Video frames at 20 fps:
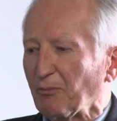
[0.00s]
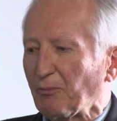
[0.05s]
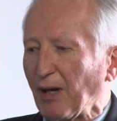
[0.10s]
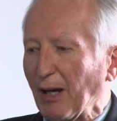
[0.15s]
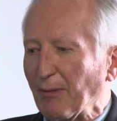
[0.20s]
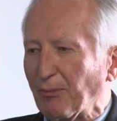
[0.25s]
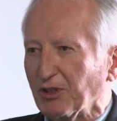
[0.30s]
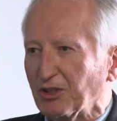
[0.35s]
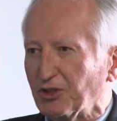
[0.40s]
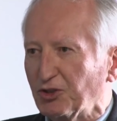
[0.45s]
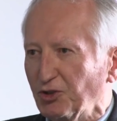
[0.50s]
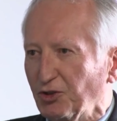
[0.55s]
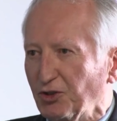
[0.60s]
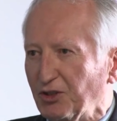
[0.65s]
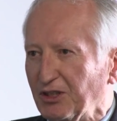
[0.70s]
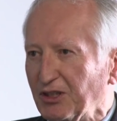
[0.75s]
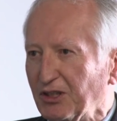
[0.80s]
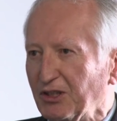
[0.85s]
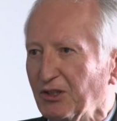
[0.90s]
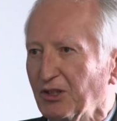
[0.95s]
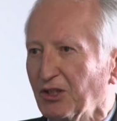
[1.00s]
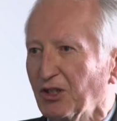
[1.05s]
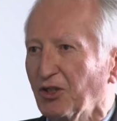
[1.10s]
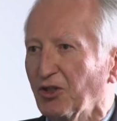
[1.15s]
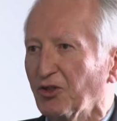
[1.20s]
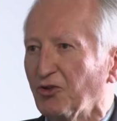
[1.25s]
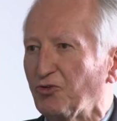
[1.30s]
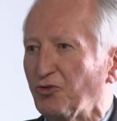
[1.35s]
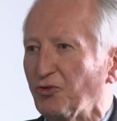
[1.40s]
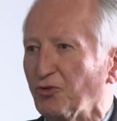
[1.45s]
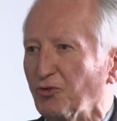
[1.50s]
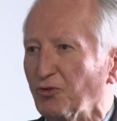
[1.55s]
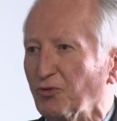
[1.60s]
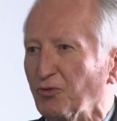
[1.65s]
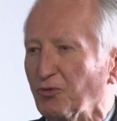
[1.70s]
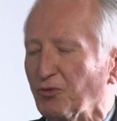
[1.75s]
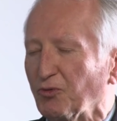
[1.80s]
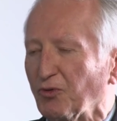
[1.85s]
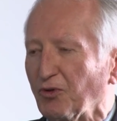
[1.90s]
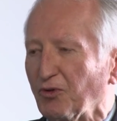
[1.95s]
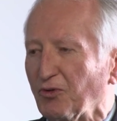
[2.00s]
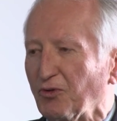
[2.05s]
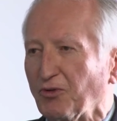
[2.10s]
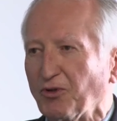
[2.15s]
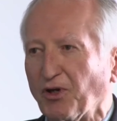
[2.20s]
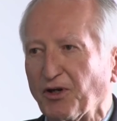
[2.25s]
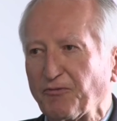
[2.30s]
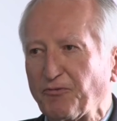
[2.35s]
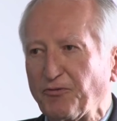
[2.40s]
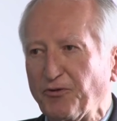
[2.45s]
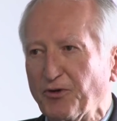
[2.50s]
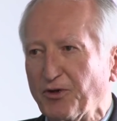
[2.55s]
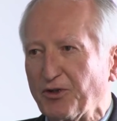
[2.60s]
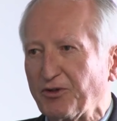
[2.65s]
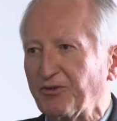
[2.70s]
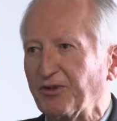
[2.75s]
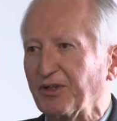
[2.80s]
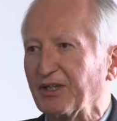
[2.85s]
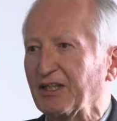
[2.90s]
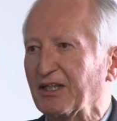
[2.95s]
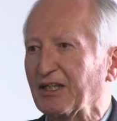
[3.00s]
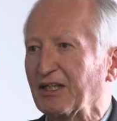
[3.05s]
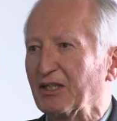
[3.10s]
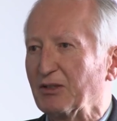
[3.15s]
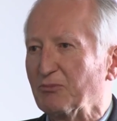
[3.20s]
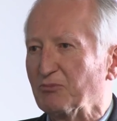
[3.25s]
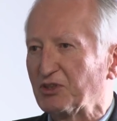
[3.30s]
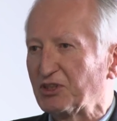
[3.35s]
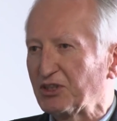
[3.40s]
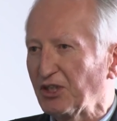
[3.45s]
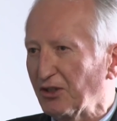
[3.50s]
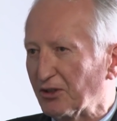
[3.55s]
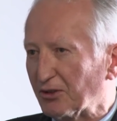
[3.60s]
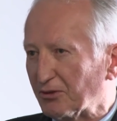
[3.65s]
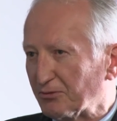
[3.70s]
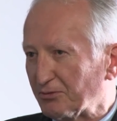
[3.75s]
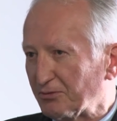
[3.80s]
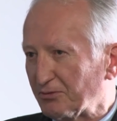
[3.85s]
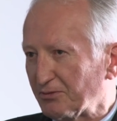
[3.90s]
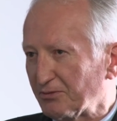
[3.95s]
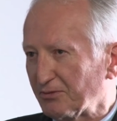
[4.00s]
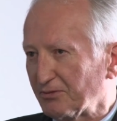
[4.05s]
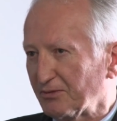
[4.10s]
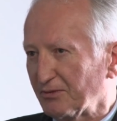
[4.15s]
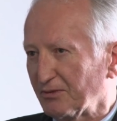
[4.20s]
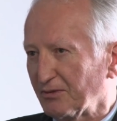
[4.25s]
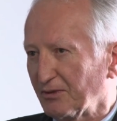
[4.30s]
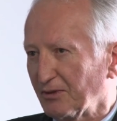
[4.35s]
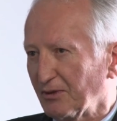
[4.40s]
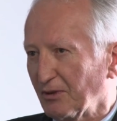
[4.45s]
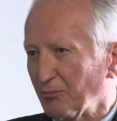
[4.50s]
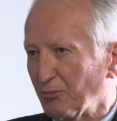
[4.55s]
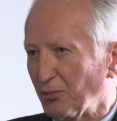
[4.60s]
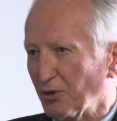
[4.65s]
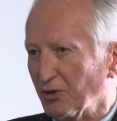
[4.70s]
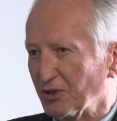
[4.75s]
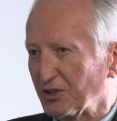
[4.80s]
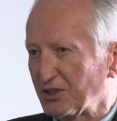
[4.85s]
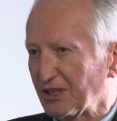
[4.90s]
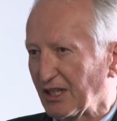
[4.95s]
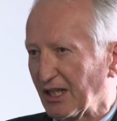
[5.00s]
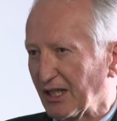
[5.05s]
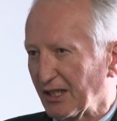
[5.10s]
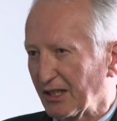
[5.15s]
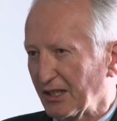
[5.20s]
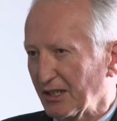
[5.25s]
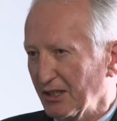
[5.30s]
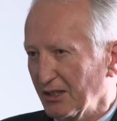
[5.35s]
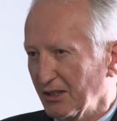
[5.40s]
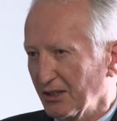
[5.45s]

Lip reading: public duty, to not furthering himself per se,